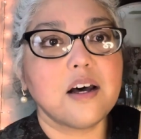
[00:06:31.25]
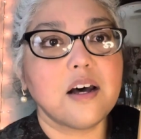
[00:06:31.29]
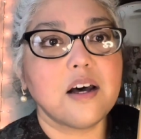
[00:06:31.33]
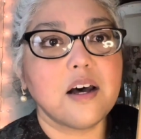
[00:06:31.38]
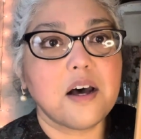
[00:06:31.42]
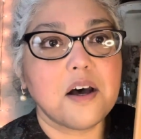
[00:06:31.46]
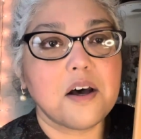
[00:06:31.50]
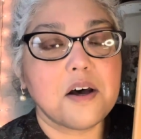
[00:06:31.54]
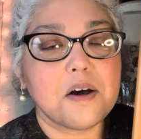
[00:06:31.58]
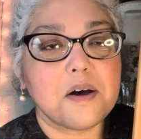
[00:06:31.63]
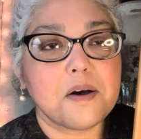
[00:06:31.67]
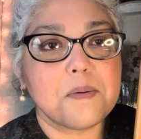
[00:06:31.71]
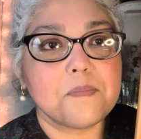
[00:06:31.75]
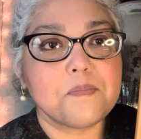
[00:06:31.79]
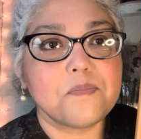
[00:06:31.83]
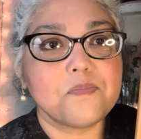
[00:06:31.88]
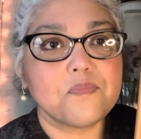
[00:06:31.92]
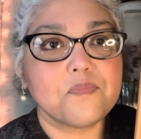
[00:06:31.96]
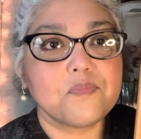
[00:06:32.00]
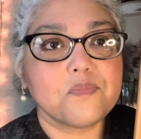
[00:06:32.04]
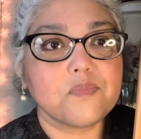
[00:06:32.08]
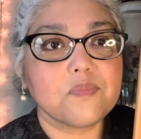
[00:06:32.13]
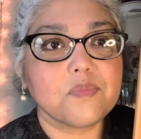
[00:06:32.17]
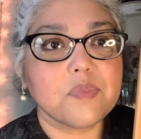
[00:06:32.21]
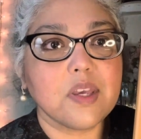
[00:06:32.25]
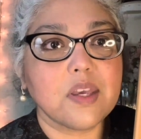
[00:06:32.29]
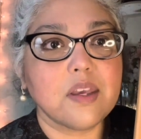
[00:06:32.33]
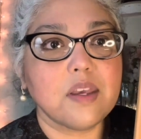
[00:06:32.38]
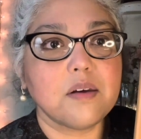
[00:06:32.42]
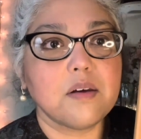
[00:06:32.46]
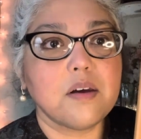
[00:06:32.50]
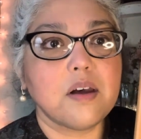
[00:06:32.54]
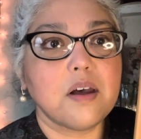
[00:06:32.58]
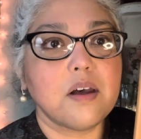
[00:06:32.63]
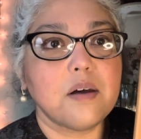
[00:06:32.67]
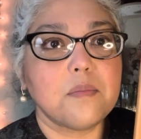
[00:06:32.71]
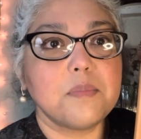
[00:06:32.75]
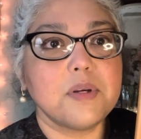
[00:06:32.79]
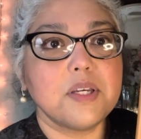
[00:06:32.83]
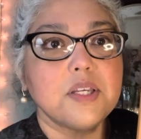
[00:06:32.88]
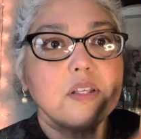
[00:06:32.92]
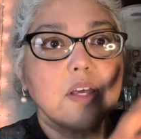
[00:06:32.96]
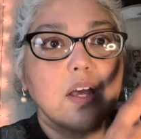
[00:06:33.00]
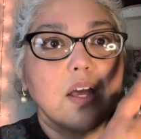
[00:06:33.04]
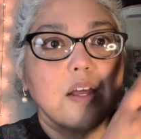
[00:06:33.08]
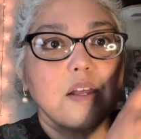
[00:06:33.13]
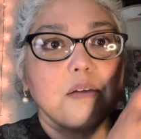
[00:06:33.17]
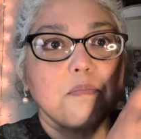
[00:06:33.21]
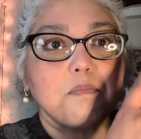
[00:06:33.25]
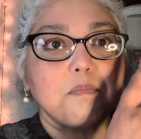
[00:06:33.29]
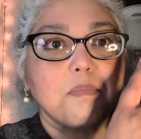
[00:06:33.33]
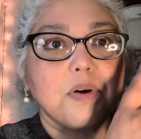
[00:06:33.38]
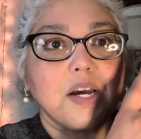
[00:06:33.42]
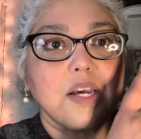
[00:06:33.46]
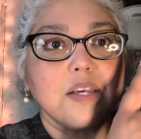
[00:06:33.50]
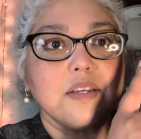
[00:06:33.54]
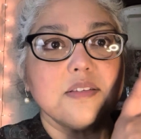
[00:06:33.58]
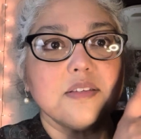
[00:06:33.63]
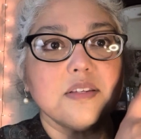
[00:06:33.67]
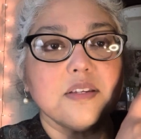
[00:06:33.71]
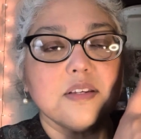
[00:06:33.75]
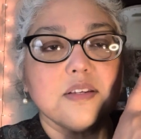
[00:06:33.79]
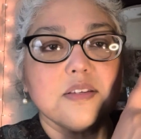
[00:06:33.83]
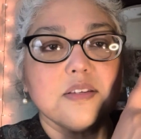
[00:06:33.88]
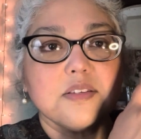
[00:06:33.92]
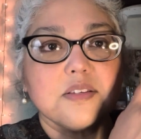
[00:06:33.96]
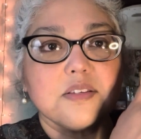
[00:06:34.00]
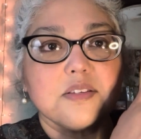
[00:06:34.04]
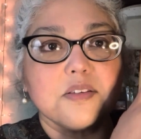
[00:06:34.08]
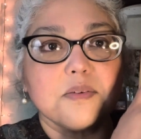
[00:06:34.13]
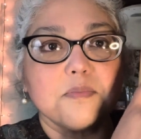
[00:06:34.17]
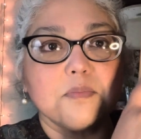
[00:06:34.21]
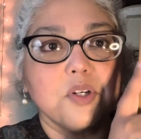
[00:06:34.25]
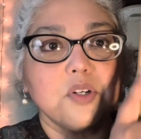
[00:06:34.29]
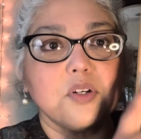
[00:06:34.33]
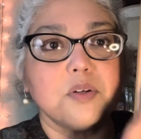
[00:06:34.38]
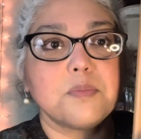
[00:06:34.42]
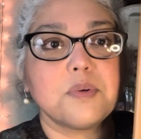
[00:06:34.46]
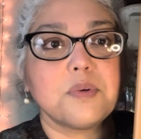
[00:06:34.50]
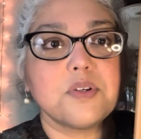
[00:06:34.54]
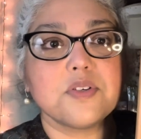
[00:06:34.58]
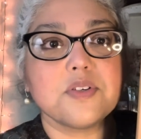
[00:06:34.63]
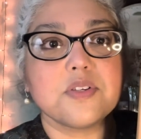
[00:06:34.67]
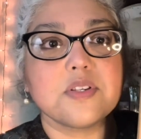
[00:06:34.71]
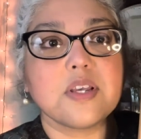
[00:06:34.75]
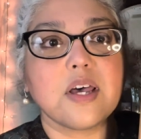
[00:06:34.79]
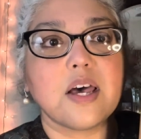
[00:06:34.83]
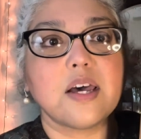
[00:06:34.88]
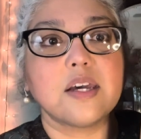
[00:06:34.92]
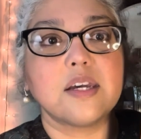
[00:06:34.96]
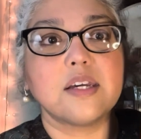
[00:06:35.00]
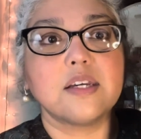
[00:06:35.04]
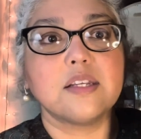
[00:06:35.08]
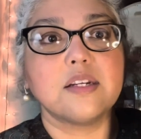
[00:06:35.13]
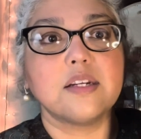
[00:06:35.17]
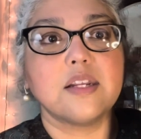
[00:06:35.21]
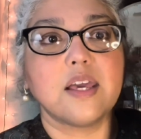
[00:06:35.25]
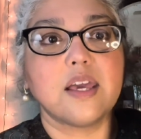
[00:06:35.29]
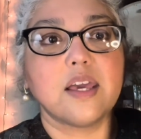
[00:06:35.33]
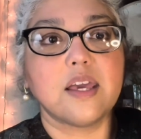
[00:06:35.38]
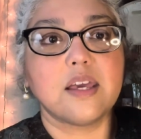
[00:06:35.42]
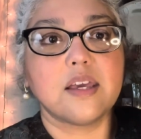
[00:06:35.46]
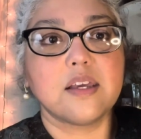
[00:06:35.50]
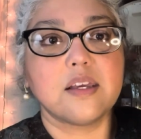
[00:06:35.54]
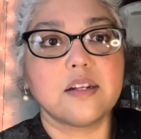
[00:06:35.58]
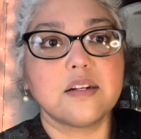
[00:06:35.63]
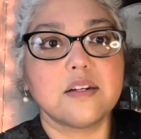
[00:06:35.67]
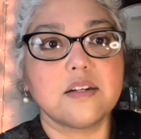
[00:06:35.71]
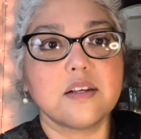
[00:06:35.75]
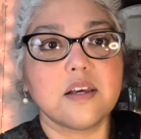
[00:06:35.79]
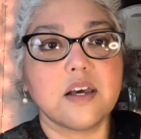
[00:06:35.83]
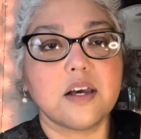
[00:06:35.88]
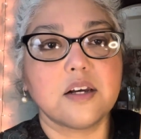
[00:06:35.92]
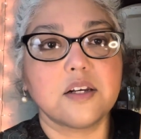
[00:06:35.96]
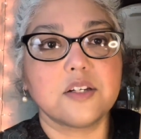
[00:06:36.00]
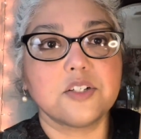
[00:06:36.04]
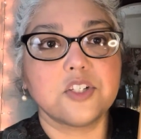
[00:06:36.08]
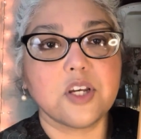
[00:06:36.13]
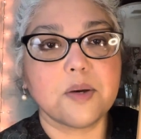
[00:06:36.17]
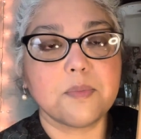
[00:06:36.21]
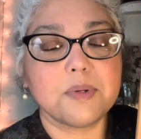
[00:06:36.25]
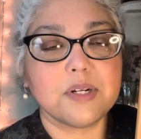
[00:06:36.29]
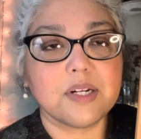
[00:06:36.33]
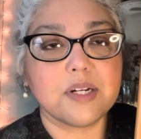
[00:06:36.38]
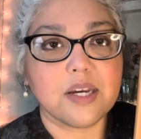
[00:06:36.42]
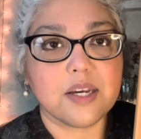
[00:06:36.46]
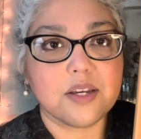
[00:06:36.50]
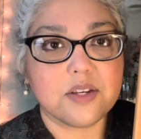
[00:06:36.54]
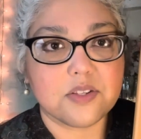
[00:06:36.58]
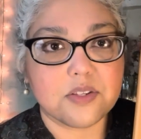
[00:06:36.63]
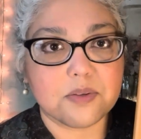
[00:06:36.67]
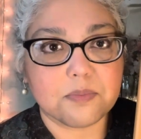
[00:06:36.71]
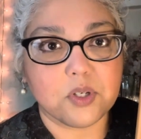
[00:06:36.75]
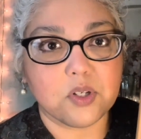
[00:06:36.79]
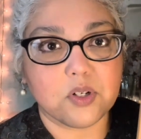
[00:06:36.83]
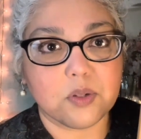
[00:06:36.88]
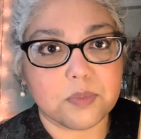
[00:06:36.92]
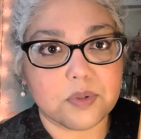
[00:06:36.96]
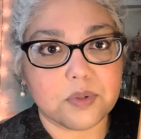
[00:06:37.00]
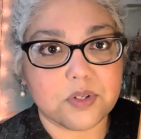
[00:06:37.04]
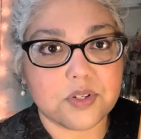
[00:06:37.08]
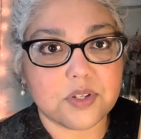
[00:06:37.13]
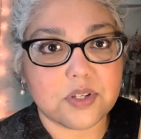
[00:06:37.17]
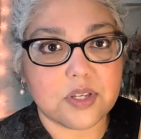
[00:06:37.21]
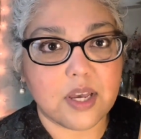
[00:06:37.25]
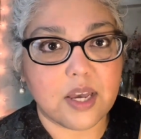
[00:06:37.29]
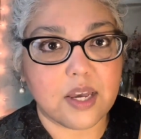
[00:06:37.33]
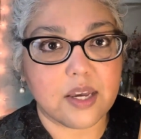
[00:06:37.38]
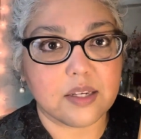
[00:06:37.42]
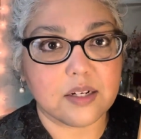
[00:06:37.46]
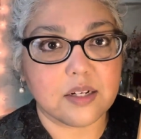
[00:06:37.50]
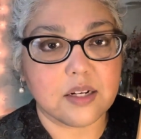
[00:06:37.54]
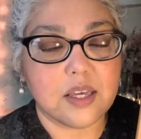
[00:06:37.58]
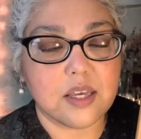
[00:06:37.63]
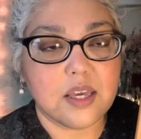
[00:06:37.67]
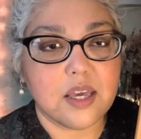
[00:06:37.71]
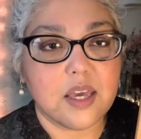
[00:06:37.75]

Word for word: Um, uh, be, and Pisces is a mutable sign and uh, Gemini is a mutable sign.